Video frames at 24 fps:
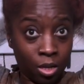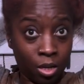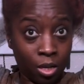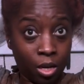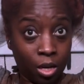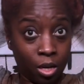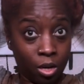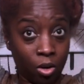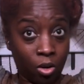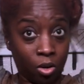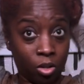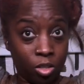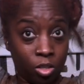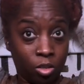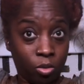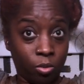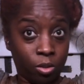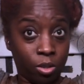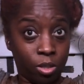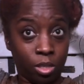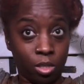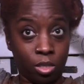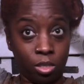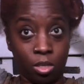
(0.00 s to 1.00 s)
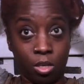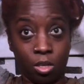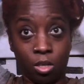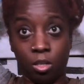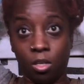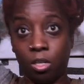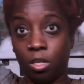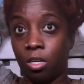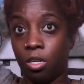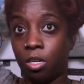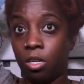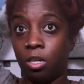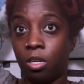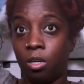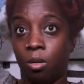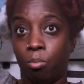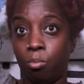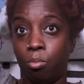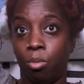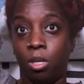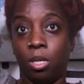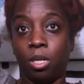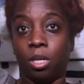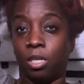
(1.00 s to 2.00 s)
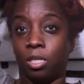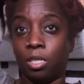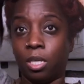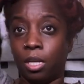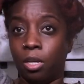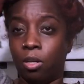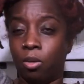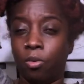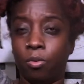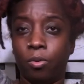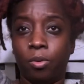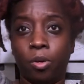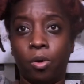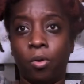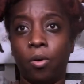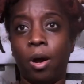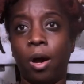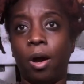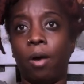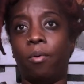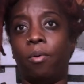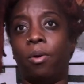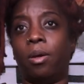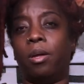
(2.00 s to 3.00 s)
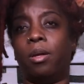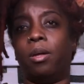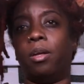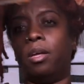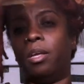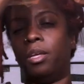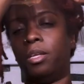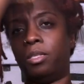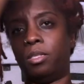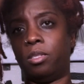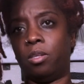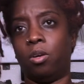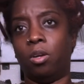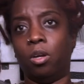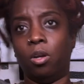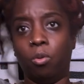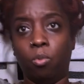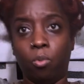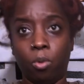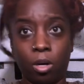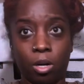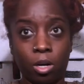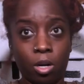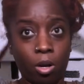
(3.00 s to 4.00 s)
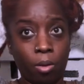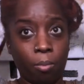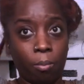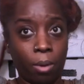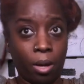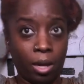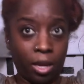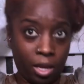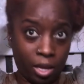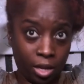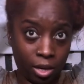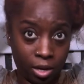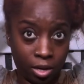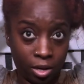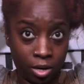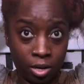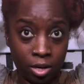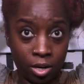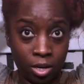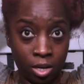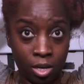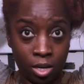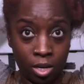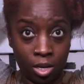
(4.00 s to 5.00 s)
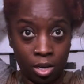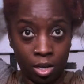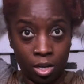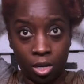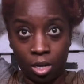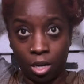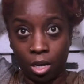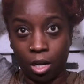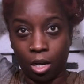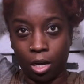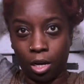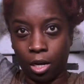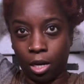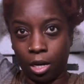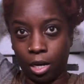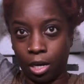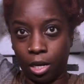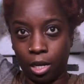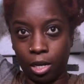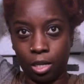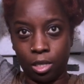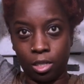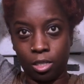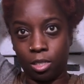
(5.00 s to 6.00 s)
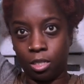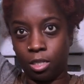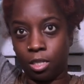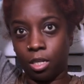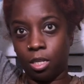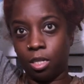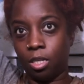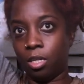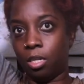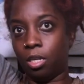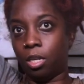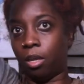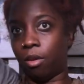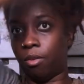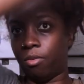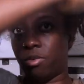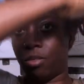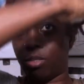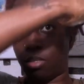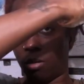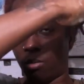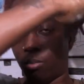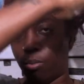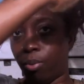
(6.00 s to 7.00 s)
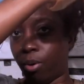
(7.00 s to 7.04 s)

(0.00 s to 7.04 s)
And also with this color, because I don't know how it's gonna work on my hair, I still left some